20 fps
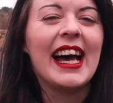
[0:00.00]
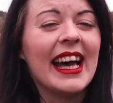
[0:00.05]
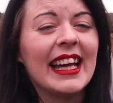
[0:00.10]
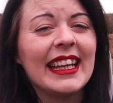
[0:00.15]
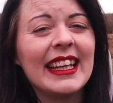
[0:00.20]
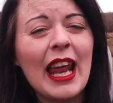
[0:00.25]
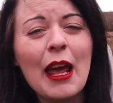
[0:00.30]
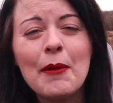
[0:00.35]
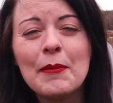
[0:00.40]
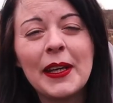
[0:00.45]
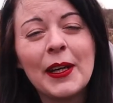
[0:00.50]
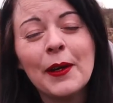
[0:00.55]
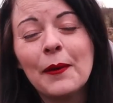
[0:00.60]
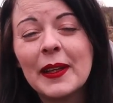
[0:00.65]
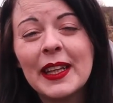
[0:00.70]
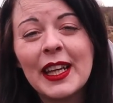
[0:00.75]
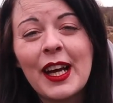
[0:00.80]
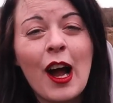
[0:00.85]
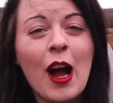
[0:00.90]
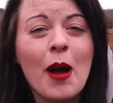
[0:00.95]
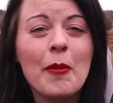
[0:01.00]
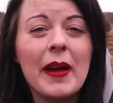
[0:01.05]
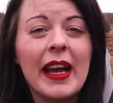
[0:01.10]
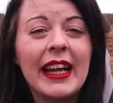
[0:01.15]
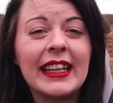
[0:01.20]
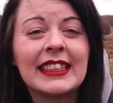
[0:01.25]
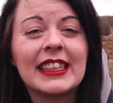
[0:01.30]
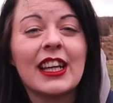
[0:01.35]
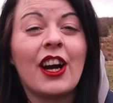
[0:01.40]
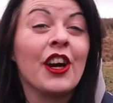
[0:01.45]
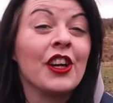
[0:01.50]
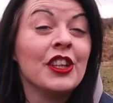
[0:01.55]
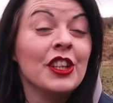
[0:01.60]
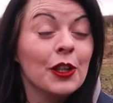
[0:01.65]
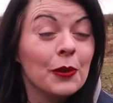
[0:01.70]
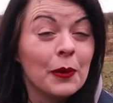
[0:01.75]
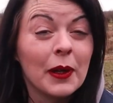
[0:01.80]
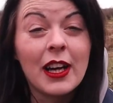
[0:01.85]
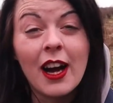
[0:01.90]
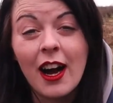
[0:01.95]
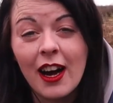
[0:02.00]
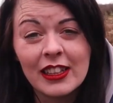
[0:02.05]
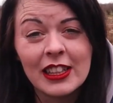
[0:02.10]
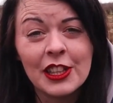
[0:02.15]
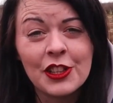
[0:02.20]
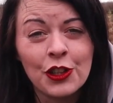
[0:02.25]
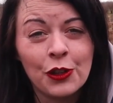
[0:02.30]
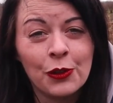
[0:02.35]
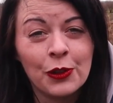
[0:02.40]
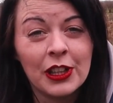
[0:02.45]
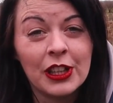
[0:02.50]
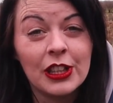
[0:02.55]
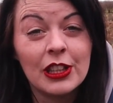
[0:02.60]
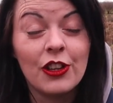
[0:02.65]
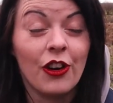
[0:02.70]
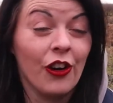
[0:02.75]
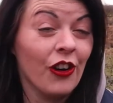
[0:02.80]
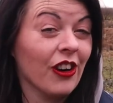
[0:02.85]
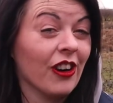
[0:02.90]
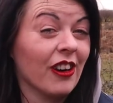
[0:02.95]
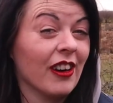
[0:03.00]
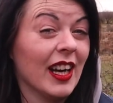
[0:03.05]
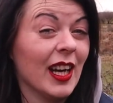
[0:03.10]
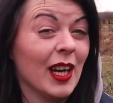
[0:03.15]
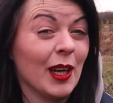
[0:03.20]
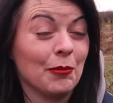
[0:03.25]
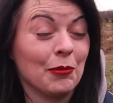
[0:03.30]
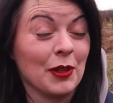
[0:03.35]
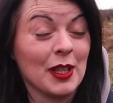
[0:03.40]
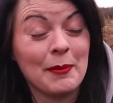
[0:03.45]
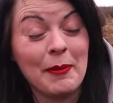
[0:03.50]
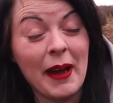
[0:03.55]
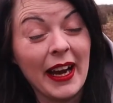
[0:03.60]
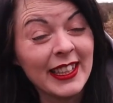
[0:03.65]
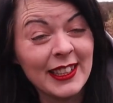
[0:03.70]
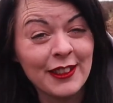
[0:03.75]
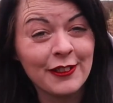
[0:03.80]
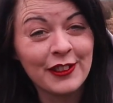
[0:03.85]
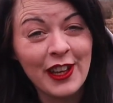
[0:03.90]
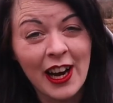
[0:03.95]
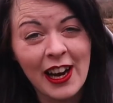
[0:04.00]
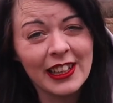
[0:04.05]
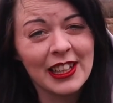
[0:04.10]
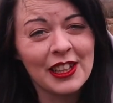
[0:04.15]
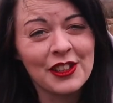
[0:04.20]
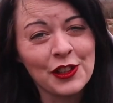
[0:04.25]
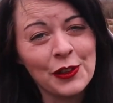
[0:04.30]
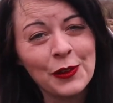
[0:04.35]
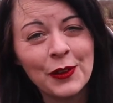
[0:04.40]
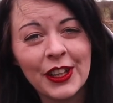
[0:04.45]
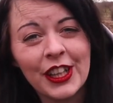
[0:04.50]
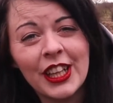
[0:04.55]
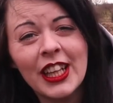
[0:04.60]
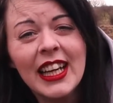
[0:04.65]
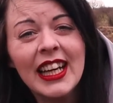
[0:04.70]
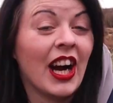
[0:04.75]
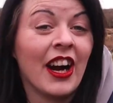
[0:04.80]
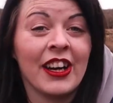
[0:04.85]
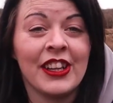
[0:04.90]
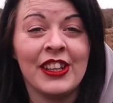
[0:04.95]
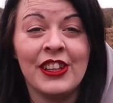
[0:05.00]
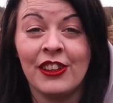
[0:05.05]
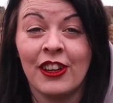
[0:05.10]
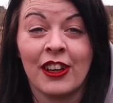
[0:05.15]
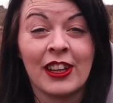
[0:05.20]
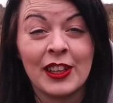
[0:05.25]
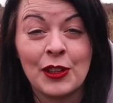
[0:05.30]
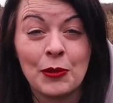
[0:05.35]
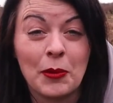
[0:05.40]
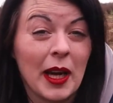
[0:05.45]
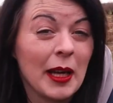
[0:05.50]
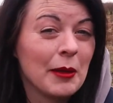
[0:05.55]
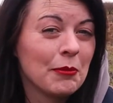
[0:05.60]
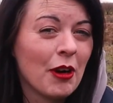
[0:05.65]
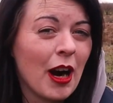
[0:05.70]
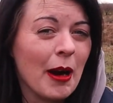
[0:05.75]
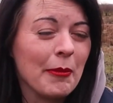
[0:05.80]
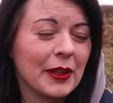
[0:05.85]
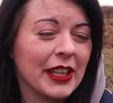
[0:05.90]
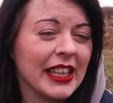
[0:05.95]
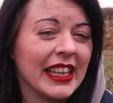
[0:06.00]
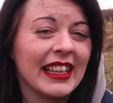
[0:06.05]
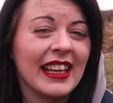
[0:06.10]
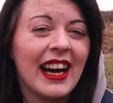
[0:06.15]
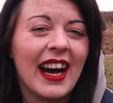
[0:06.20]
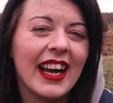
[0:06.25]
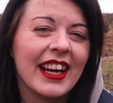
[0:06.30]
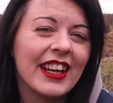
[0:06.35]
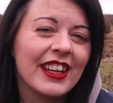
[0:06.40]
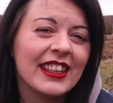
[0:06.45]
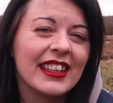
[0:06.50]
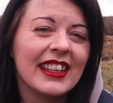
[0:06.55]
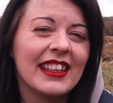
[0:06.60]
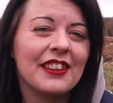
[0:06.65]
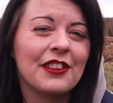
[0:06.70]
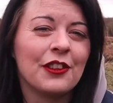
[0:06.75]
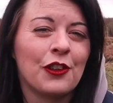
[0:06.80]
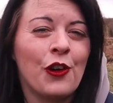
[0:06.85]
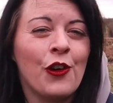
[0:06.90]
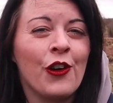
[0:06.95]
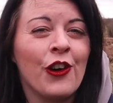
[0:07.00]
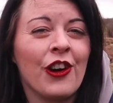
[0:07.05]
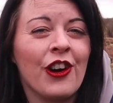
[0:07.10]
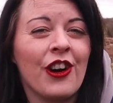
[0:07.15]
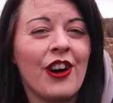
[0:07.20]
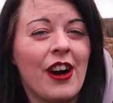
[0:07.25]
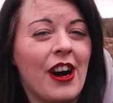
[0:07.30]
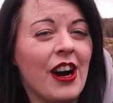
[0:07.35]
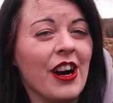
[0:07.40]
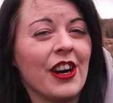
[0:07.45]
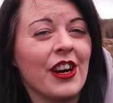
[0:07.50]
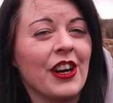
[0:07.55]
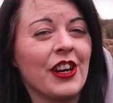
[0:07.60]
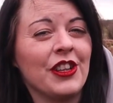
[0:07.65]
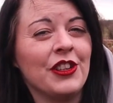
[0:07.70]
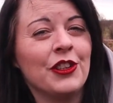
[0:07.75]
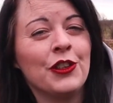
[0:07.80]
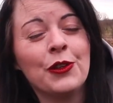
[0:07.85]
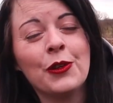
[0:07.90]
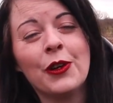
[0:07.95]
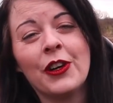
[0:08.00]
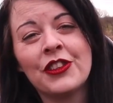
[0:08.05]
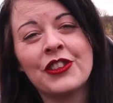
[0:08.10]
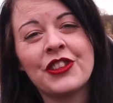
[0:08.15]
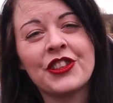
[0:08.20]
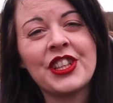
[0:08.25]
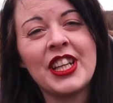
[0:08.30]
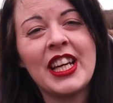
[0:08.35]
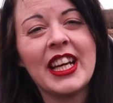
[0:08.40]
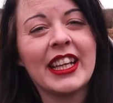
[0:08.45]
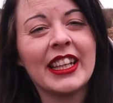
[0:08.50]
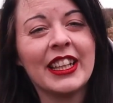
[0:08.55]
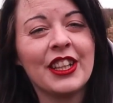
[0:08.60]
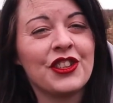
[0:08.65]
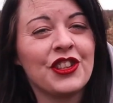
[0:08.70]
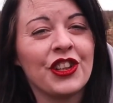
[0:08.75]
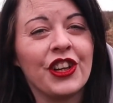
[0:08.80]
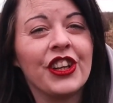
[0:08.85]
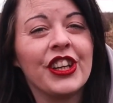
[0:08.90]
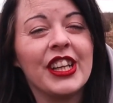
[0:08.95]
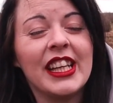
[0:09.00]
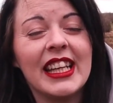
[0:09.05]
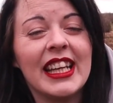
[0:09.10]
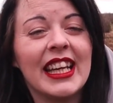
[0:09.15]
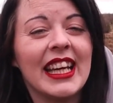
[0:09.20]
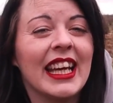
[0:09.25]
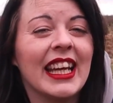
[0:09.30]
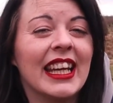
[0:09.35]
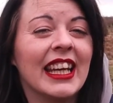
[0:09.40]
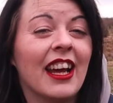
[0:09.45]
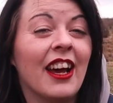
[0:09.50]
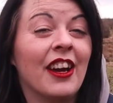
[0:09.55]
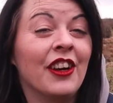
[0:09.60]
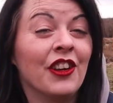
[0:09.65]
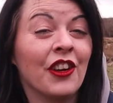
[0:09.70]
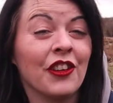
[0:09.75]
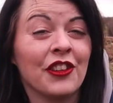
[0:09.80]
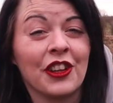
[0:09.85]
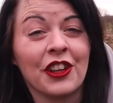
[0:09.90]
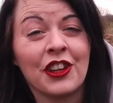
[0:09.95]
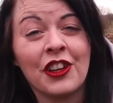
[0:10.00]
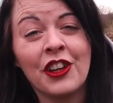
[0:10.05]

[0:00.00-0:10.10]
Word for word: And let me know in the comments, are you a cottage owner or a prospective cottage owner? Are you looking to buy property in Ireland or are you undertaking a journey in another